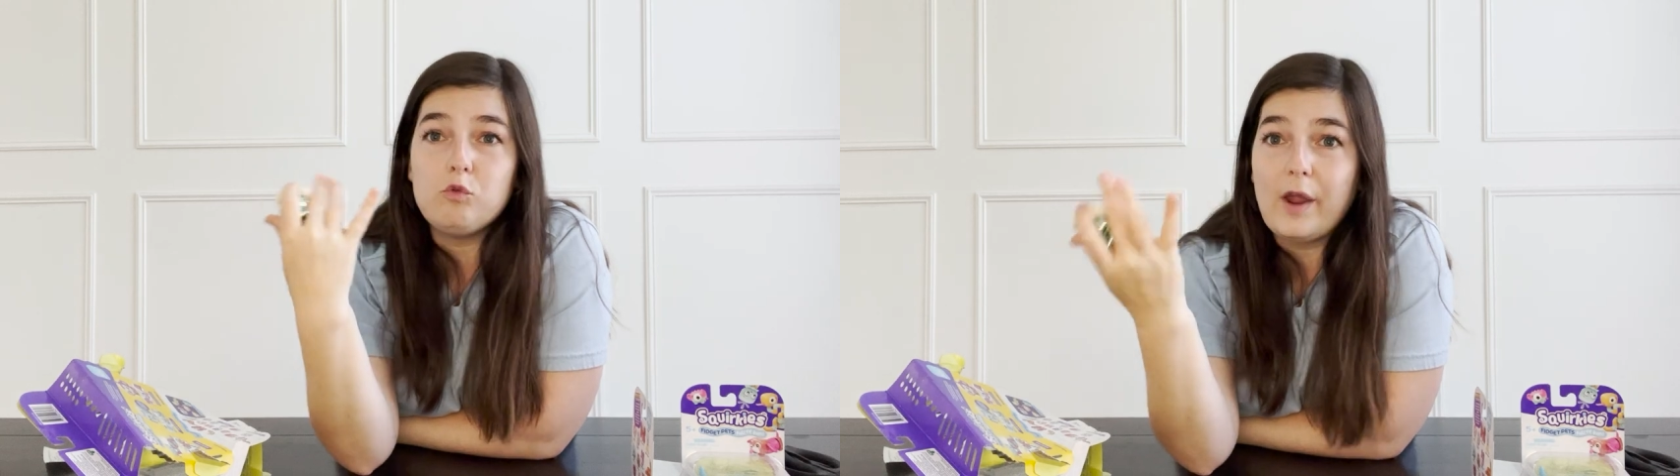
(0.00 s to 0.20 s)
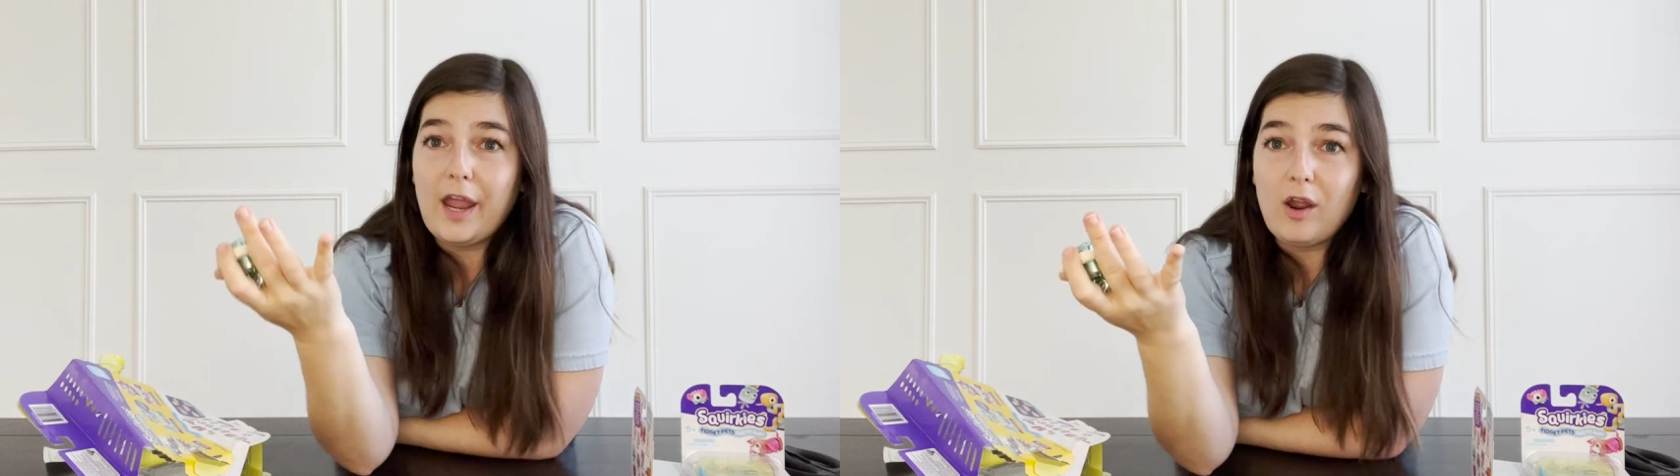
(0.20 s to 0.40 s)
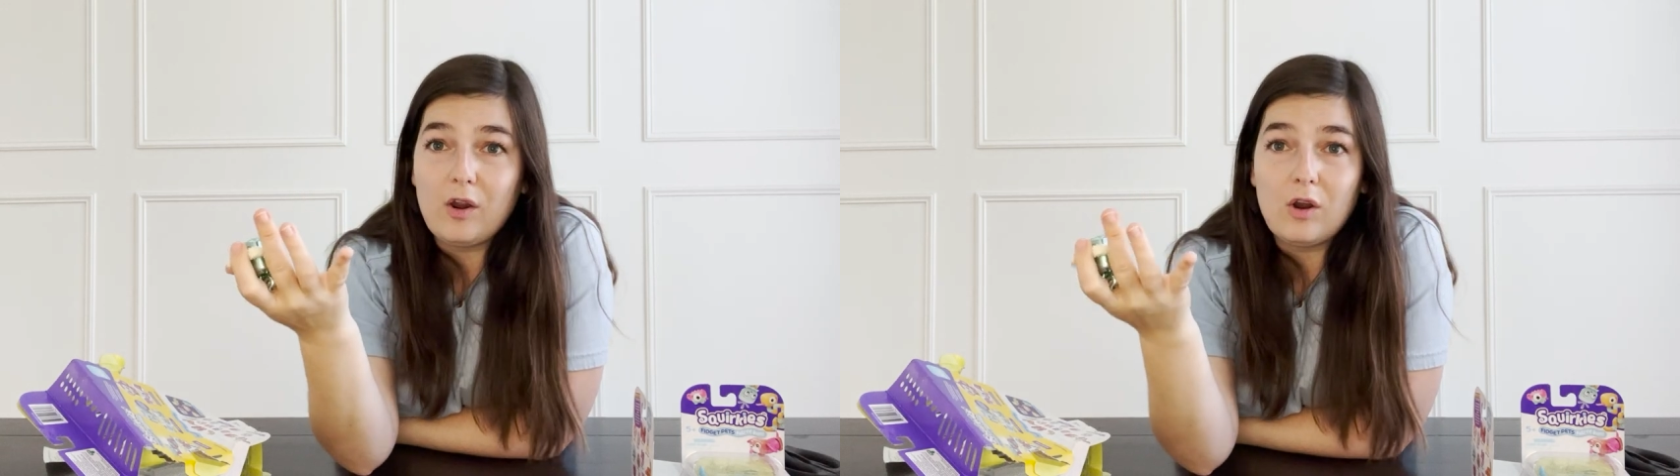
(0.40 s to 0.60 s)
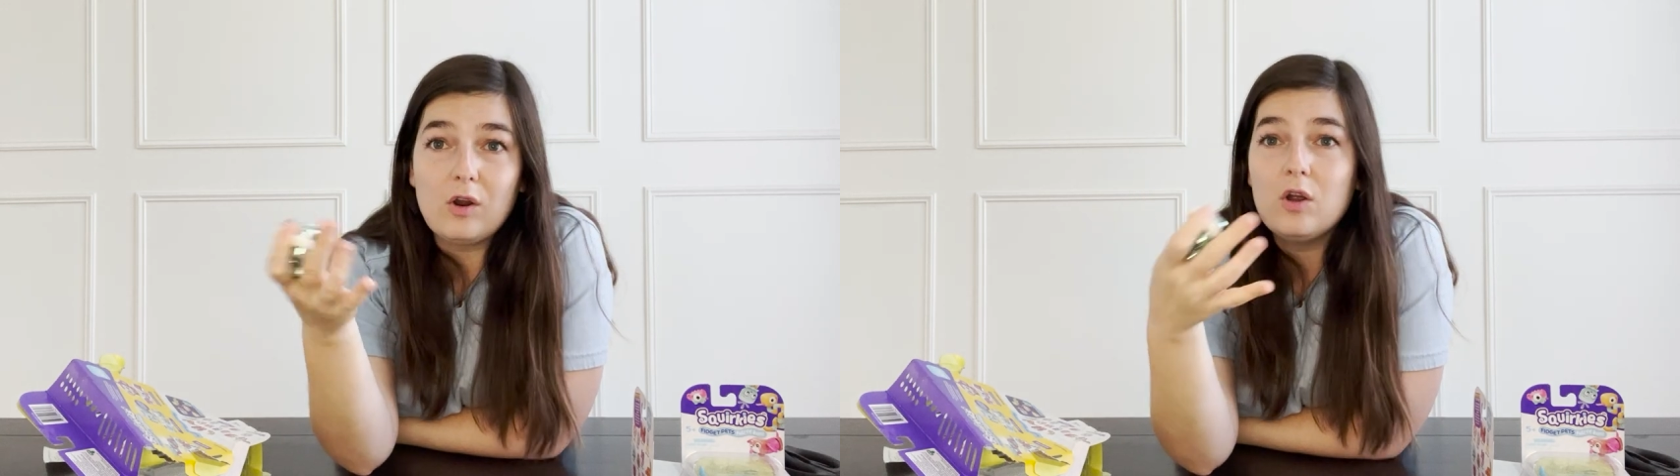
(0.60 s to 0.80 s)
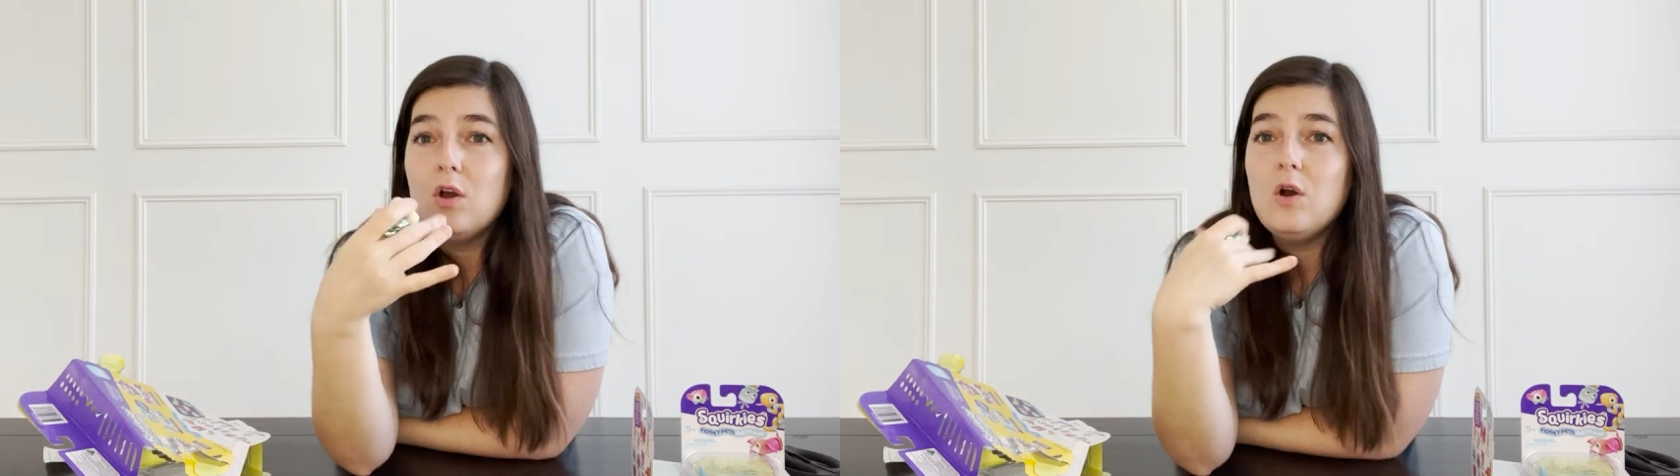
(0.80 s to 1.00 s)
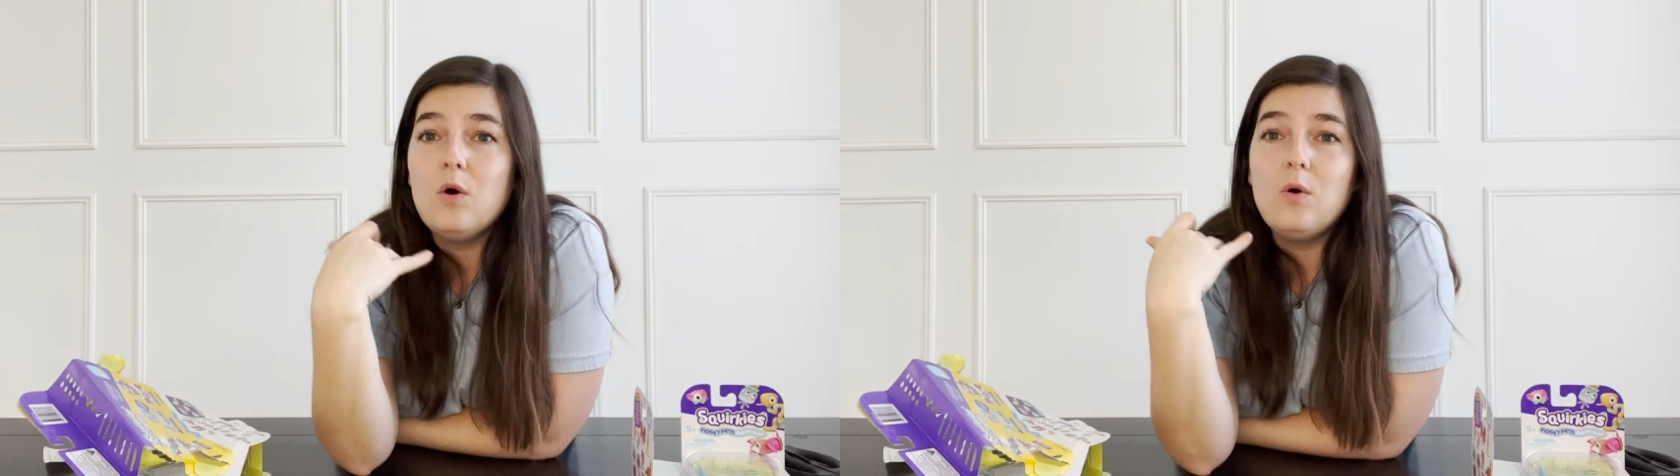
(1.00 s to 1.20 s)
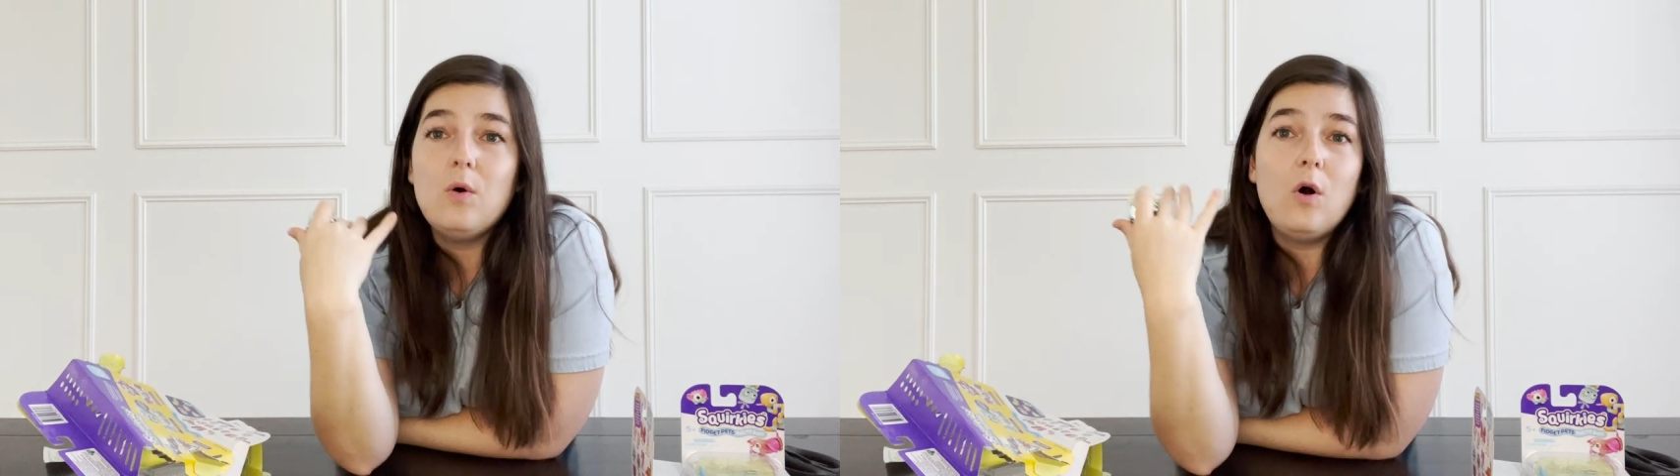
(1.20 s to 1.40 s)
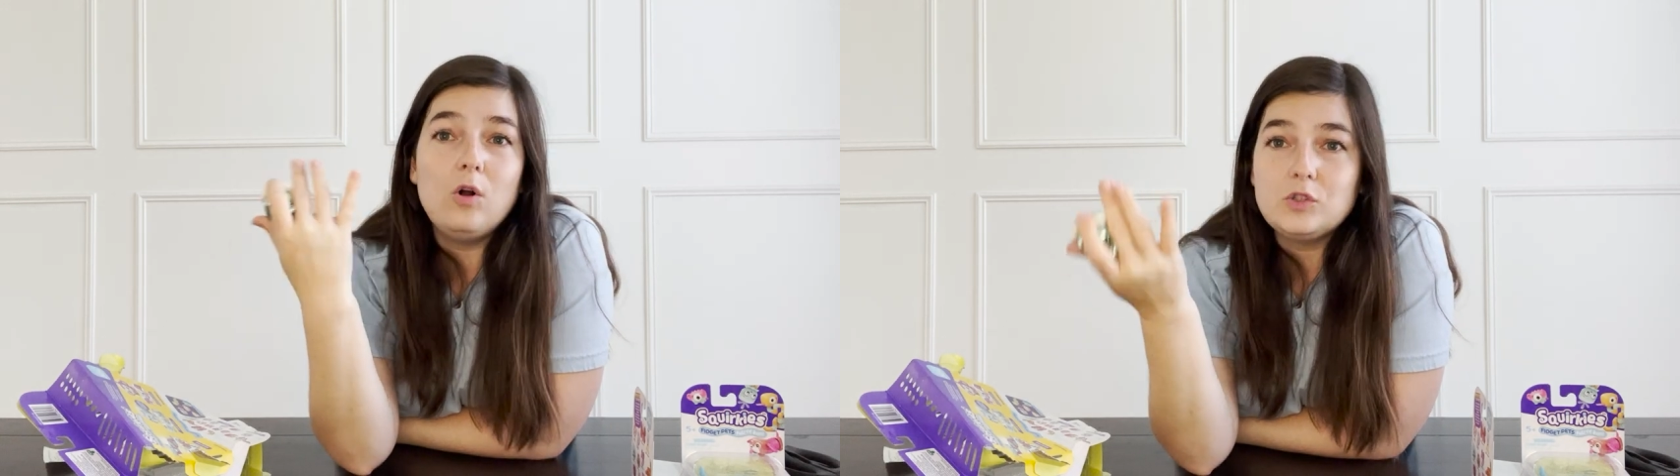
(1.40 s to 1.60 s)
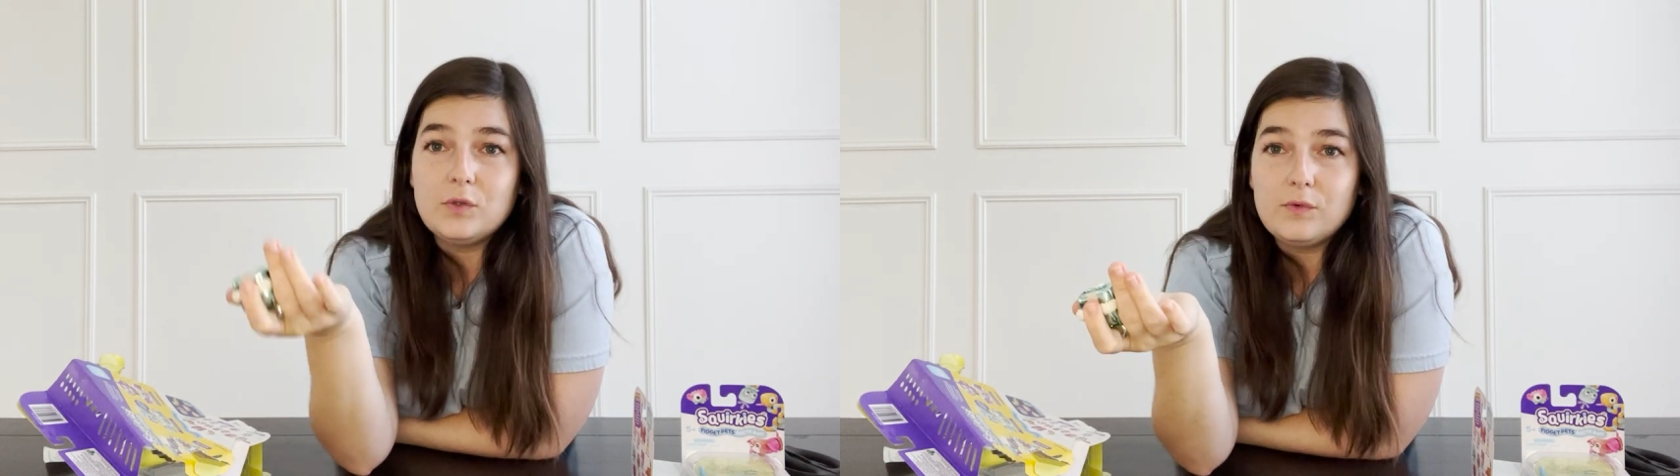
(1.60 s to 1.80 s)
rare, ultra